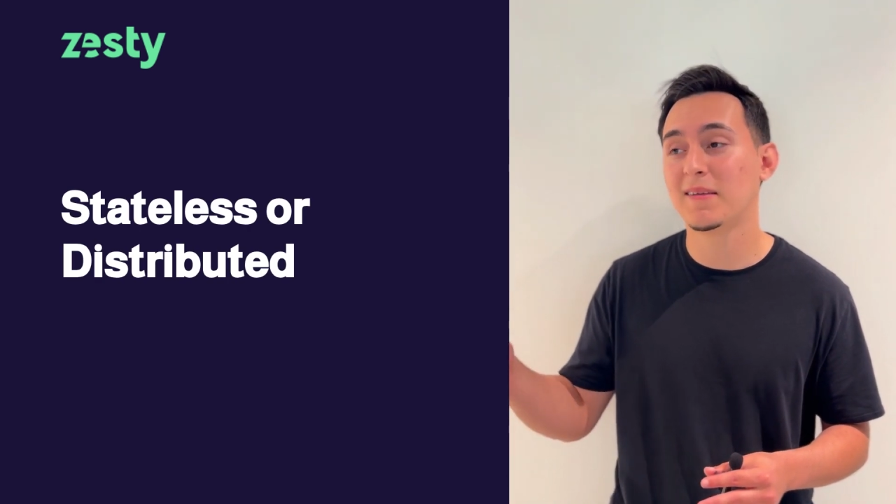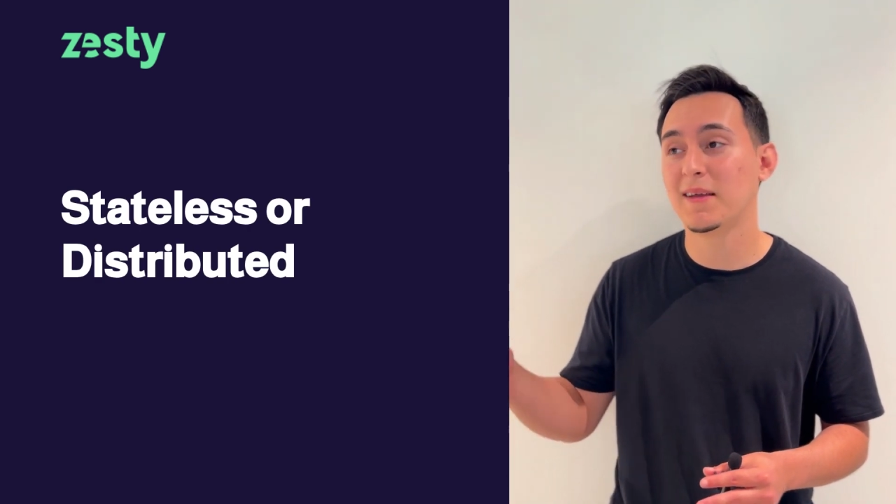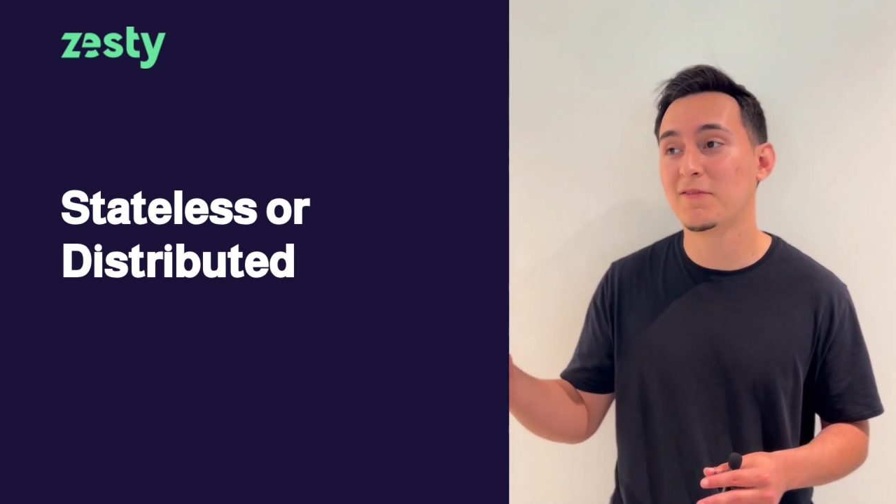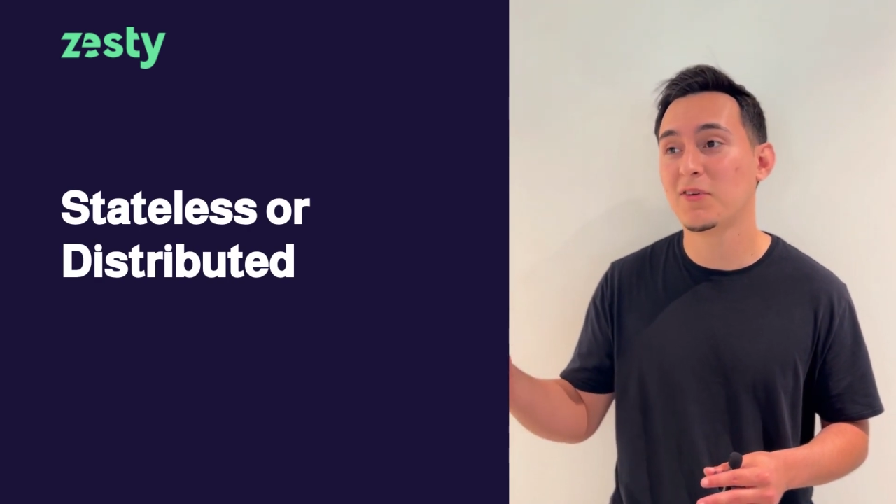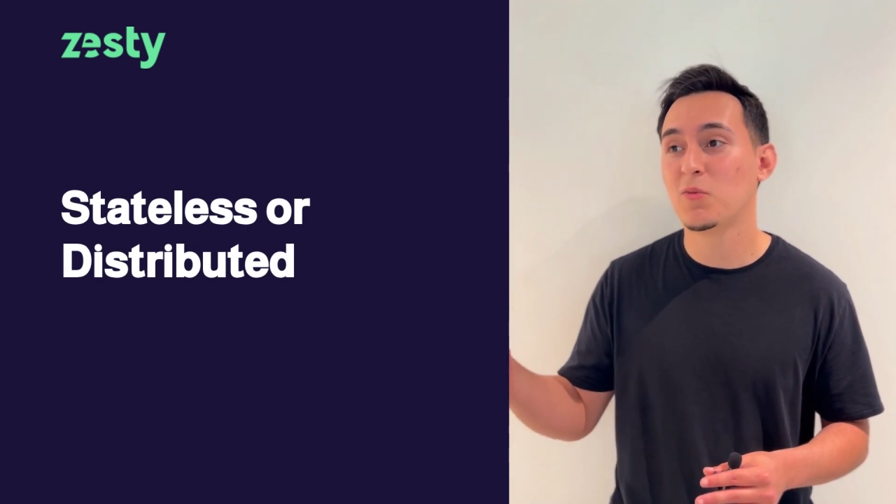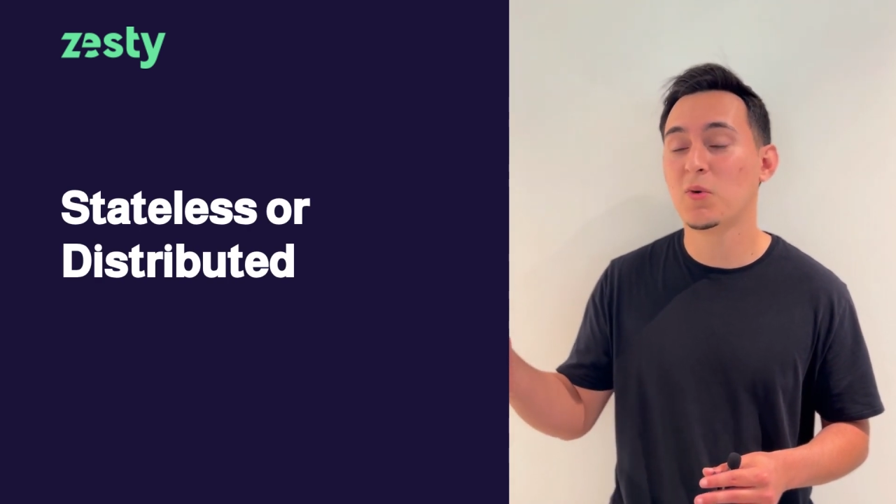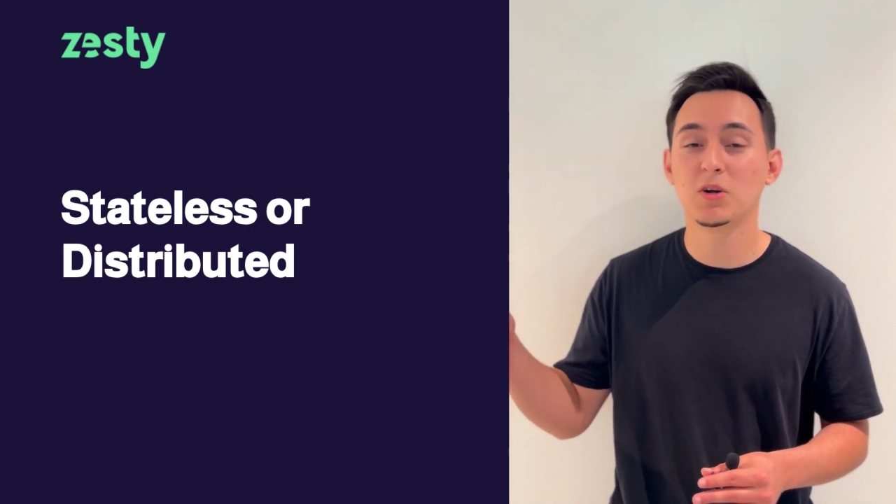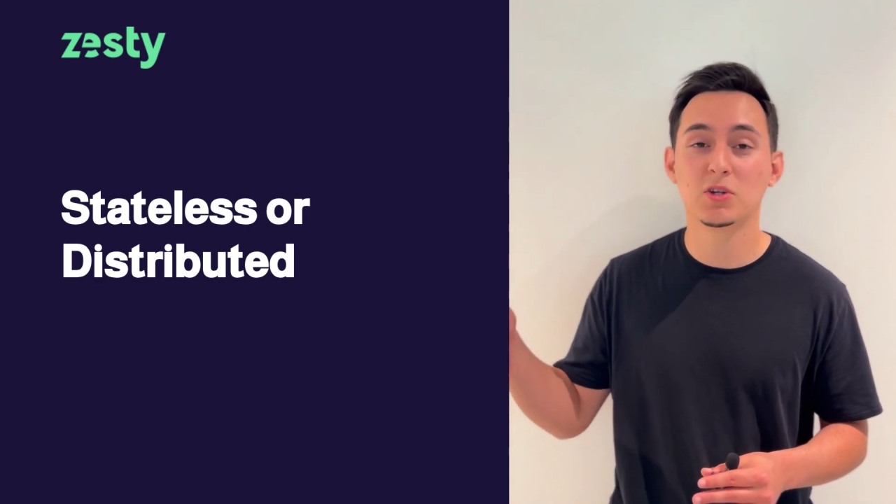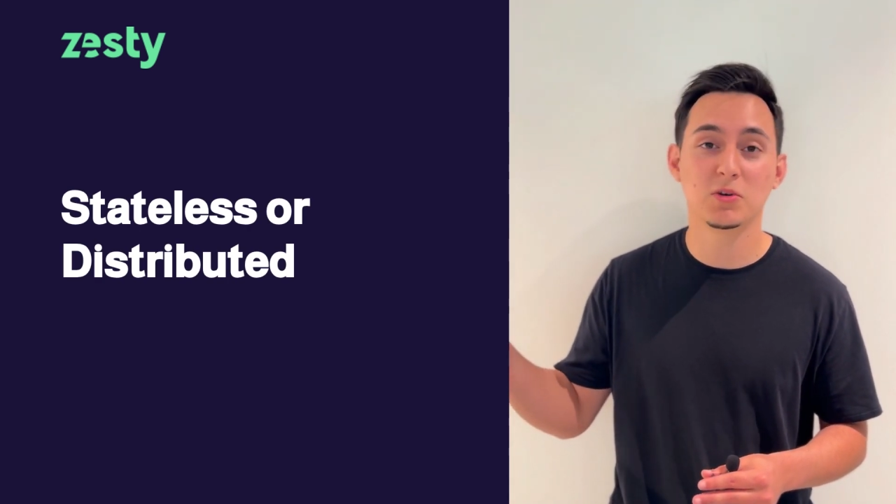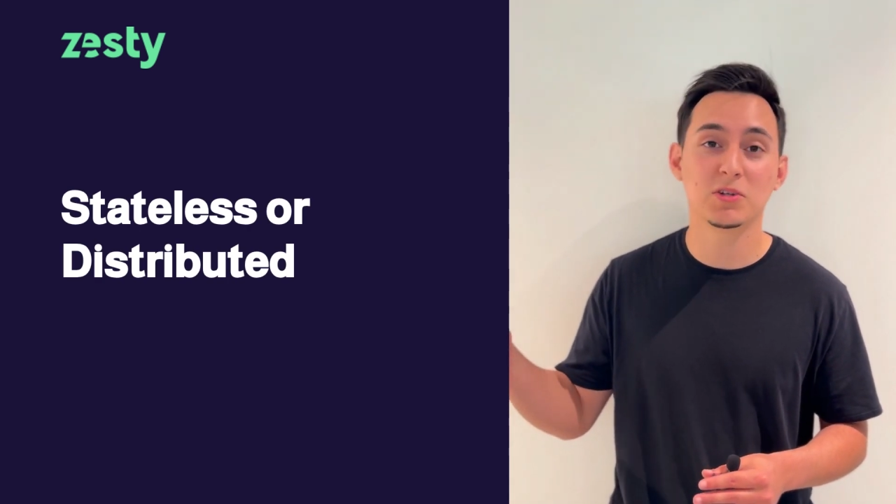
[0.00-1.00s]
If your
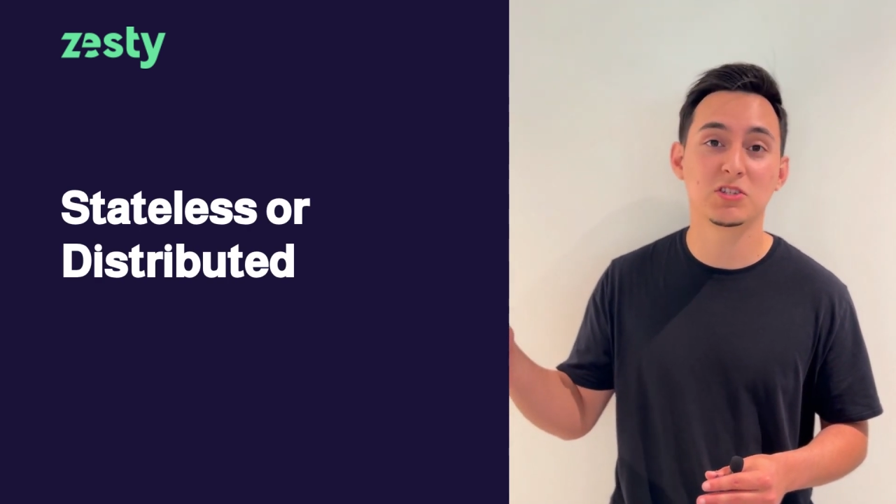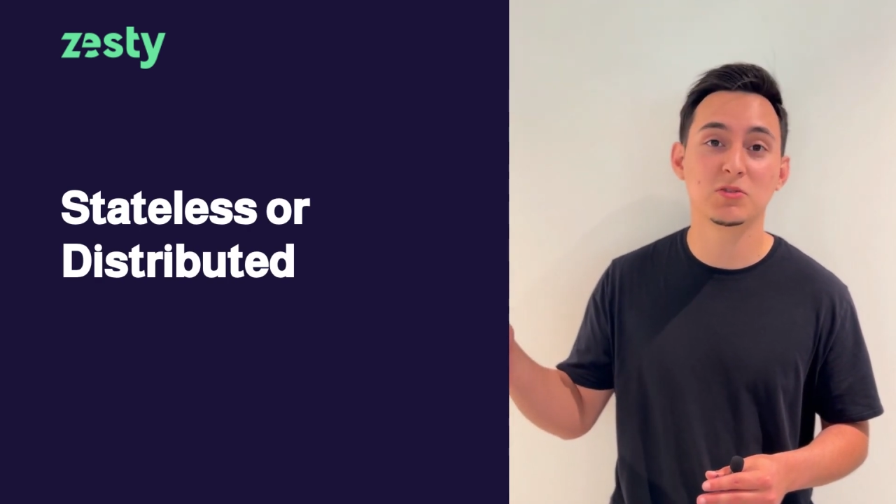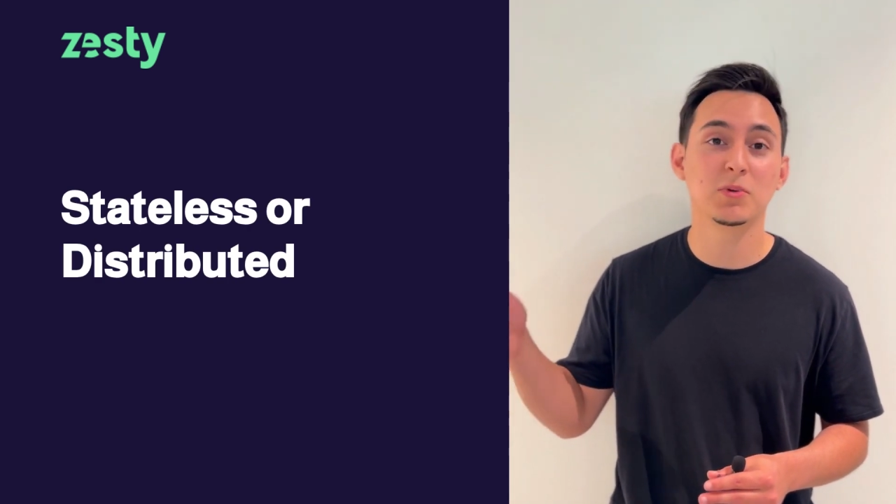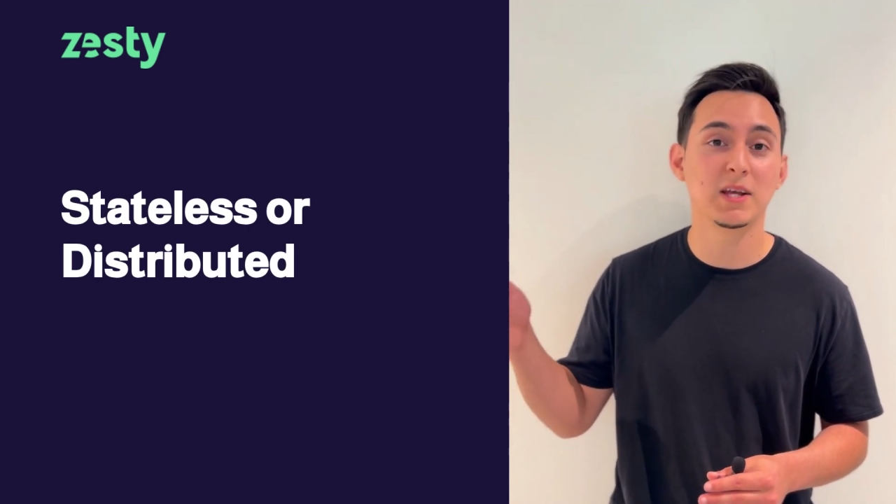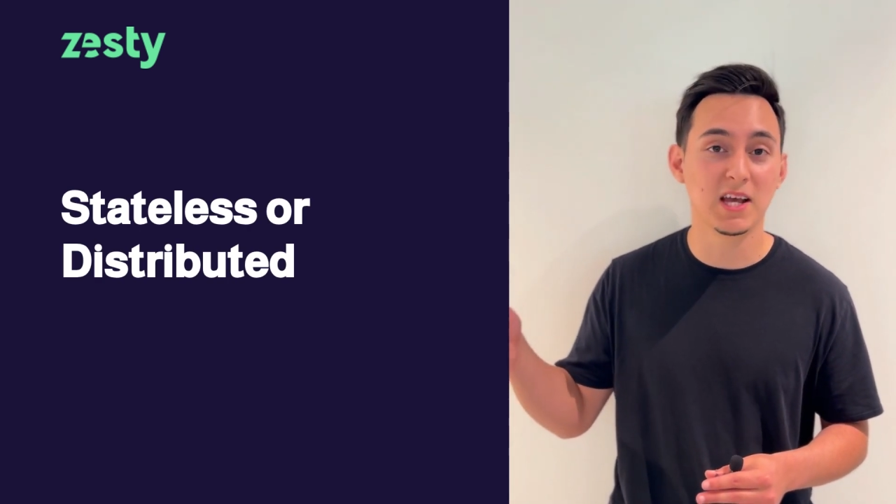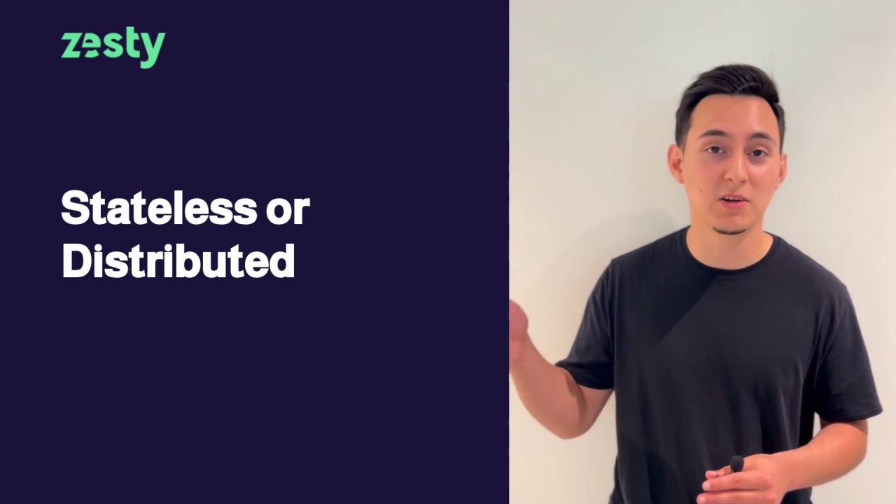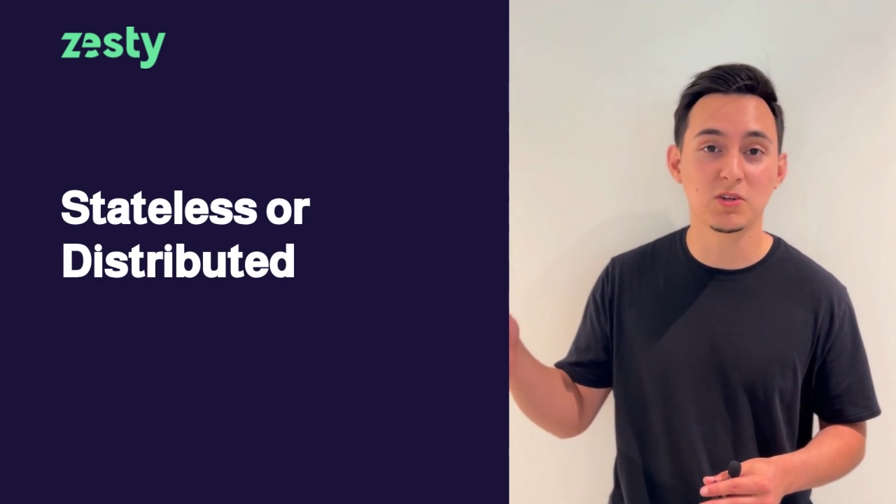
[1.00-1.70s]
workload is spread out